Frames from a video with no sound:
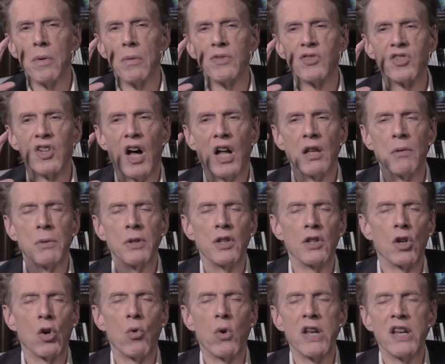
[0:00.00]
of Solomon,
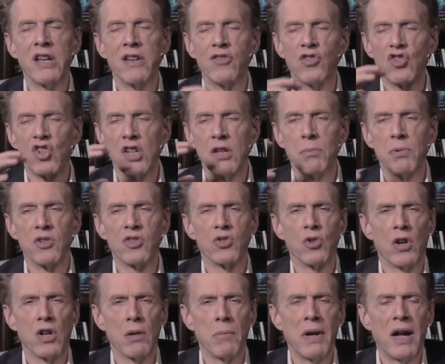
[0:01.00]
the Queen of Sheba
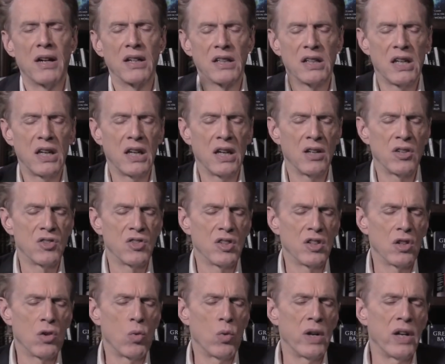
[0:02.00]
sought him out. Kings
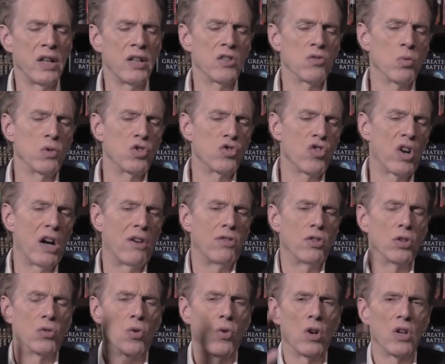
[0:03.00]
and queens would
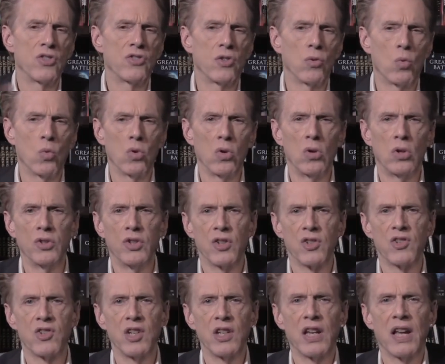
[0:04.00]
travel across the world
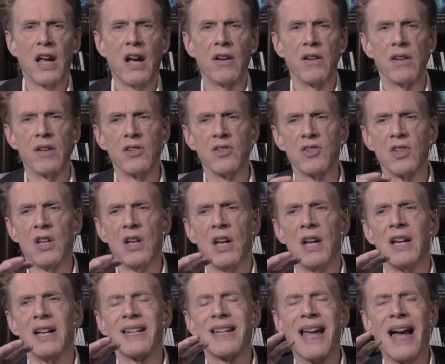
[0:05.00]
to seek out his
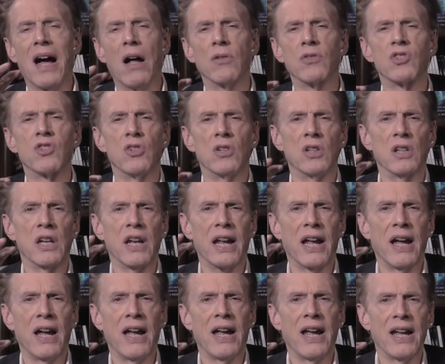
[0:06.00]
counsel and
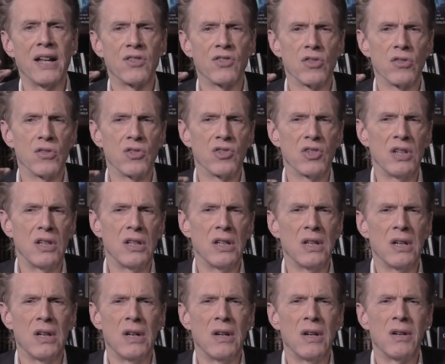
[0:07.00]
answers.
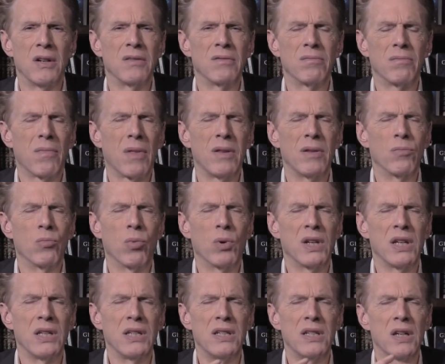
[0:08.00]

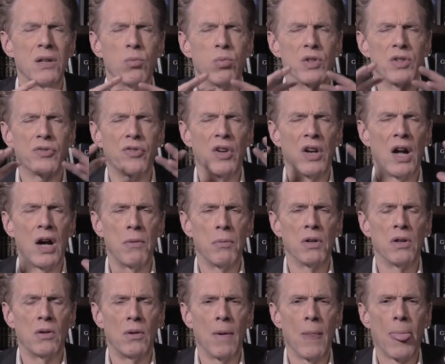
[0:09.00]
What he did was
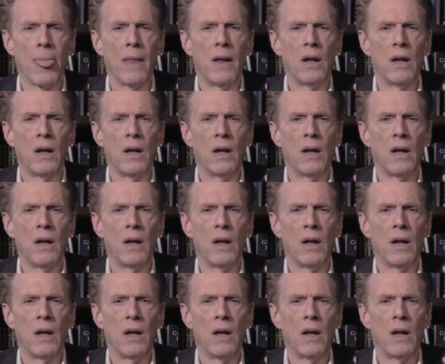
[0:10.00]
phenomenal.